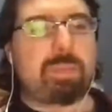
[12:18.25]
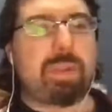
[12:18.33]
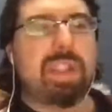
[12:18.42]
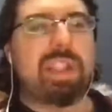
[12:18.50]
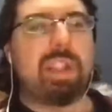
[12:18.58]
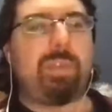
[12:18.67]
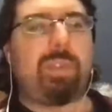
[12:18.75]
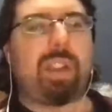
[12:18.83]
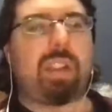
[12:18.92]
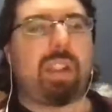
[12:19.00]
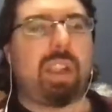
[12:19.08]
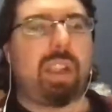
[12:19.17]

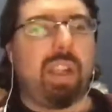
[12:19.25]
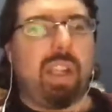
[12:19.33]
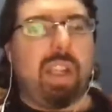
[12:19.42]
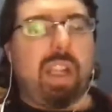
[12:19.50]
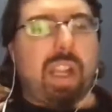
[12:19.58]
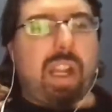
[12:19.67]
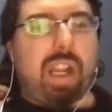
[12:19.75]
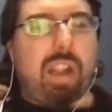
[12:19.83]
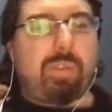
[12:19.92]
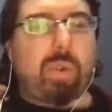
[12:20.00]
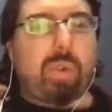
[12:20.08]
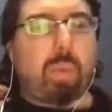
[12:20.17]
Specifically, uh,
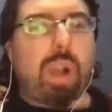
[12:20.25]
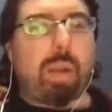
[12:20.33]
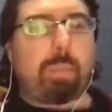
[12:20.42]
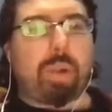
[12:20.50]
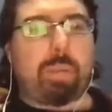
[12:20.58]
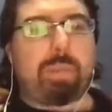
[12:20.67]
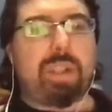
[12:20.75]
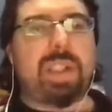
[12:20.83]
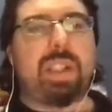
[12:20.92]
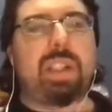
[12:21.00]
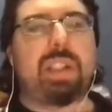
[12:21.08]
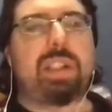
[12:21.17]
for what purpose
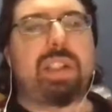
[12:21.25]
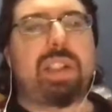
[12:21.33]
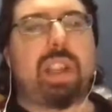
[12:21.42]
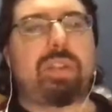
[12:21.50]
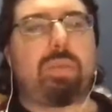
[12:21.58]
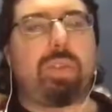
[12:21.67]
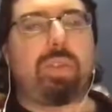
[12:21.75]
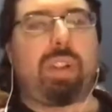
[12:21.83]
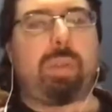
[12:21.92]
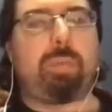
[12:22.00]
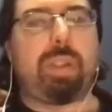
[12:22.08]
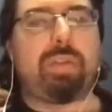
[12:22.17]
is sexual
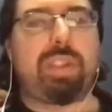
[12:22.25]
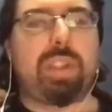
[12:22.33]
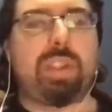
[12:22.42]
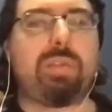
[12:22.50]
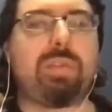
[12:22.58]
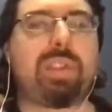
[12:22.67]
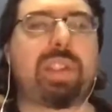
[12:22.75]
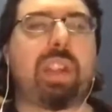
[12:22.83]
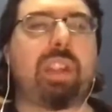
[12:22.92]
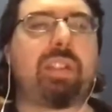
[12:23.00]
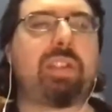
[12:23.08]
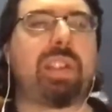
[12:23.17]
abuse used
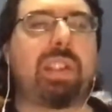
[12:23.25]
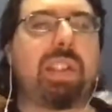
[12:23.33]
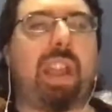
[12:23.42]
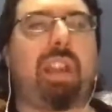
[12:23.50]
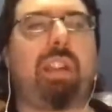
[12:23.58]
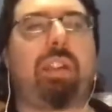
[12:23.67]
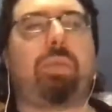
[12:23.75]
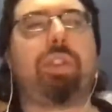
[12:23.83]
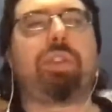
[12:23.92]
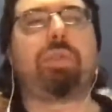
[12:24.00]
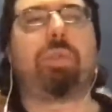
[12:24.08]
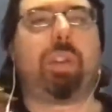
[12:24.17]
in satanic
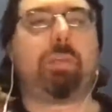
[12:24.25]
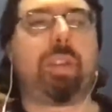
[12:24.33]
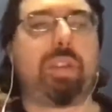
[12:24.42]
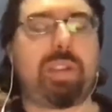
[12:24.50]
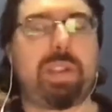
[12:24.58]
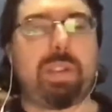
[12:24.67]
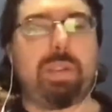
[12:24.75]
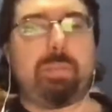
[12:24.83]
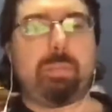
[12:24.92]
ritual abuse?